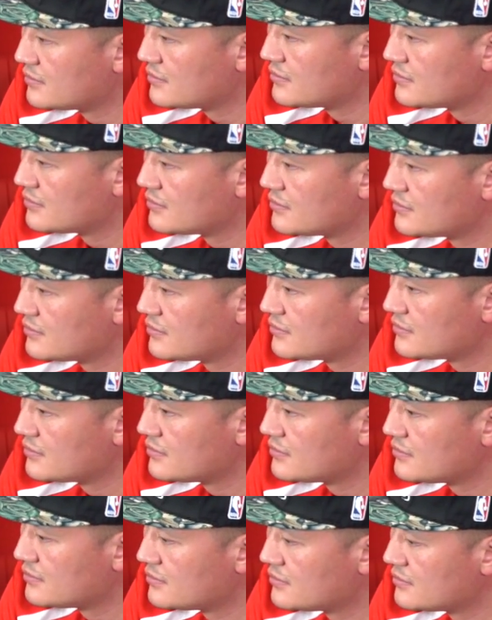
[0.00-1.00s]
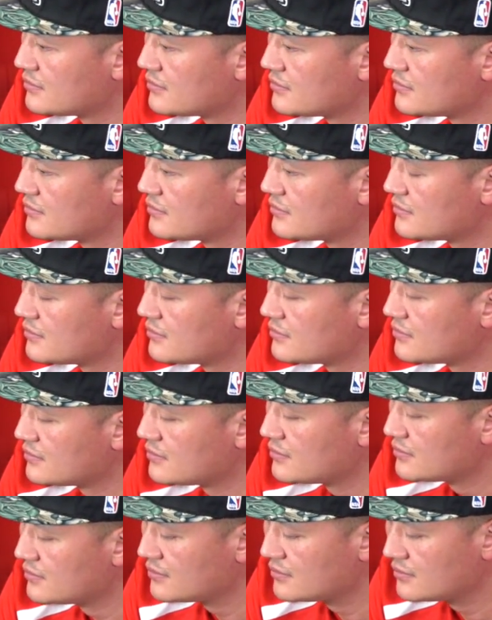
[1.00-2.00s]

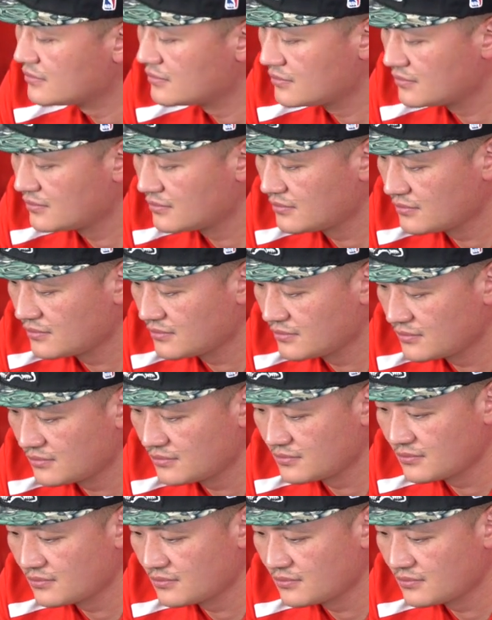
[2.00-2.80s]
This person isn't speaking.